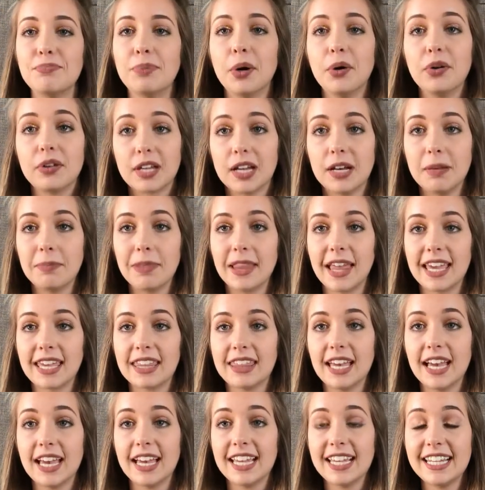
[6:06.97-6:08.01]
going to bulk
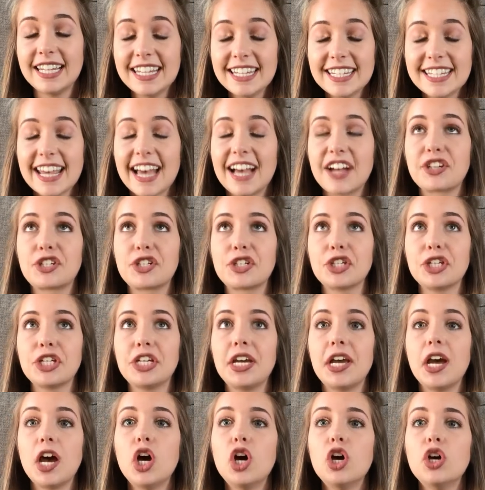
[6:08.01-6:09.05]
up like that. It is
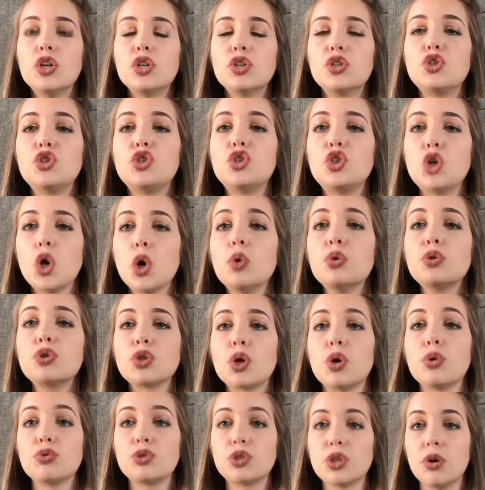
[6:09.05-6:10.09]
actually
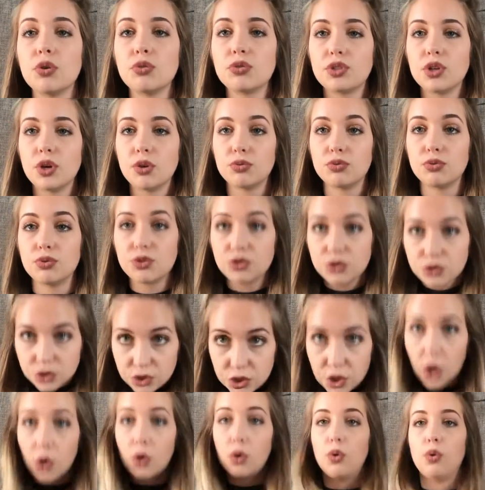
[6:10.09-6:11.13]
so, so, so, so,
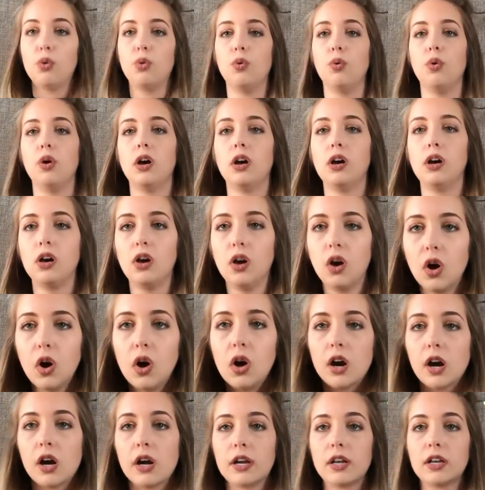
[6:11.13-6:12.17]
so
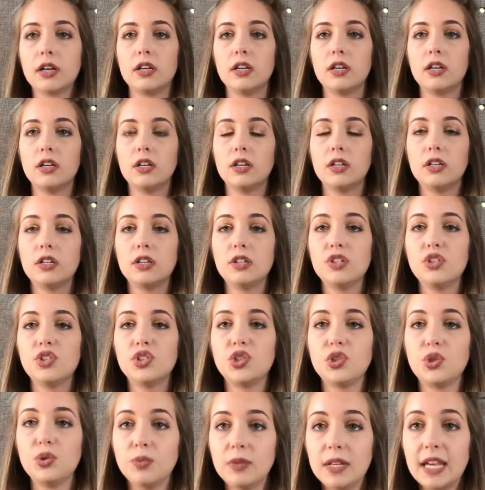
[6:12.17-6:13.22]
hard
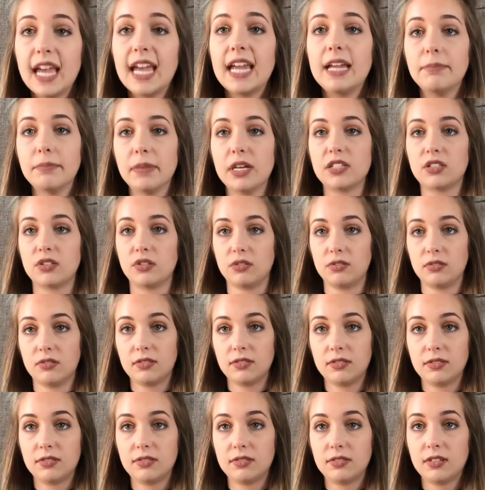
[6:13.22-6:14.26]
to gain
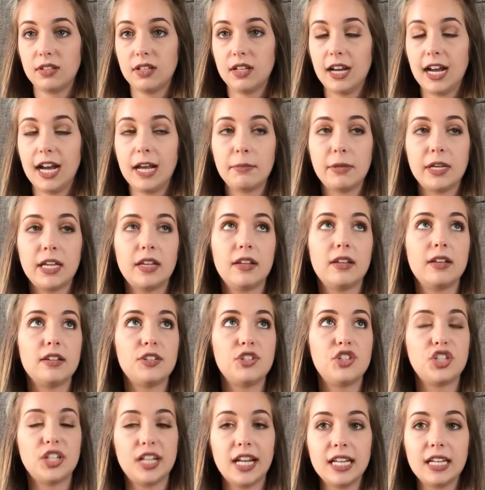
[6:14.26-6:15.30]
muscle. I
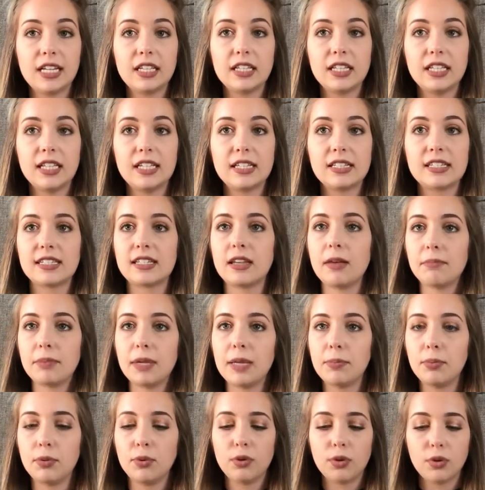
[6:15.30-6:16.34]
mean, genetically,
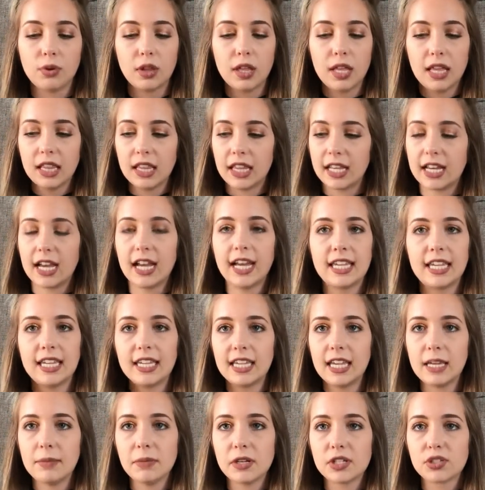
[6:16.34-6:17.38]
some people, like
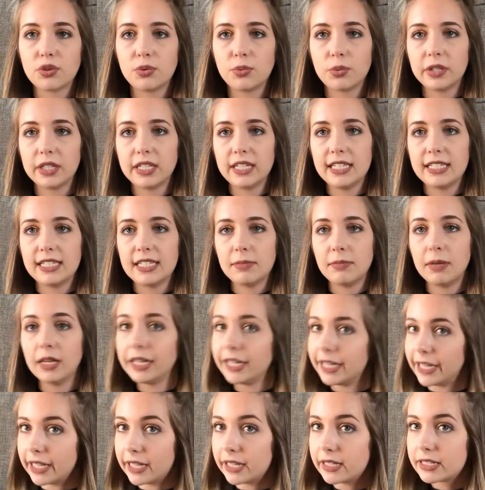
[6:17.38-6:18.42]
I can gain muscle really
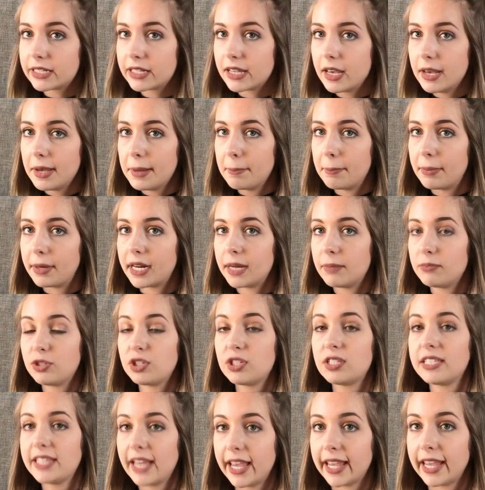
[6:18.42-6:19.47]
easy in my legs,
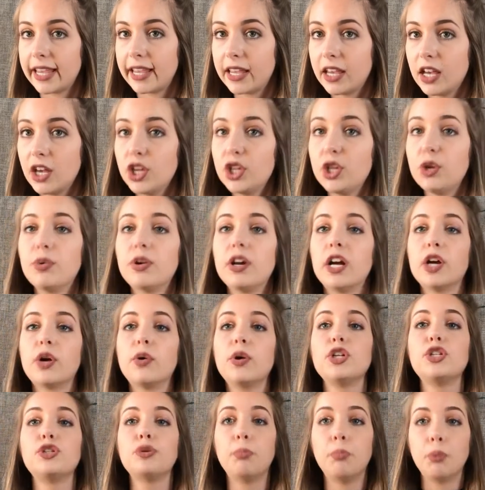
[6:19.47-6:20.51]
but I'm just saying, you
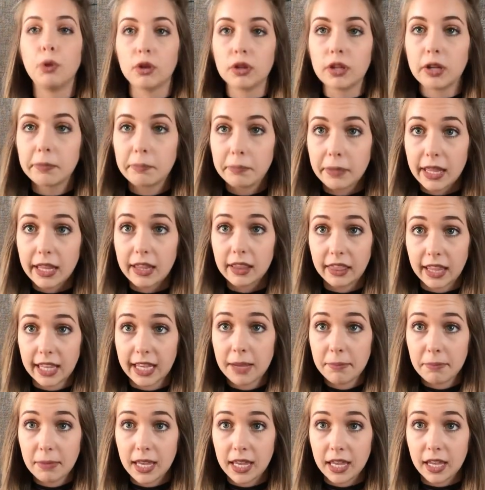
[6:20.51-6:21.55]
are not going to bulk
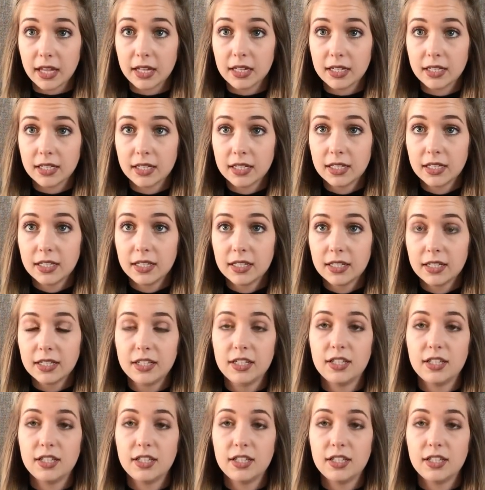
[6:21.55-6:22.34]
up like a man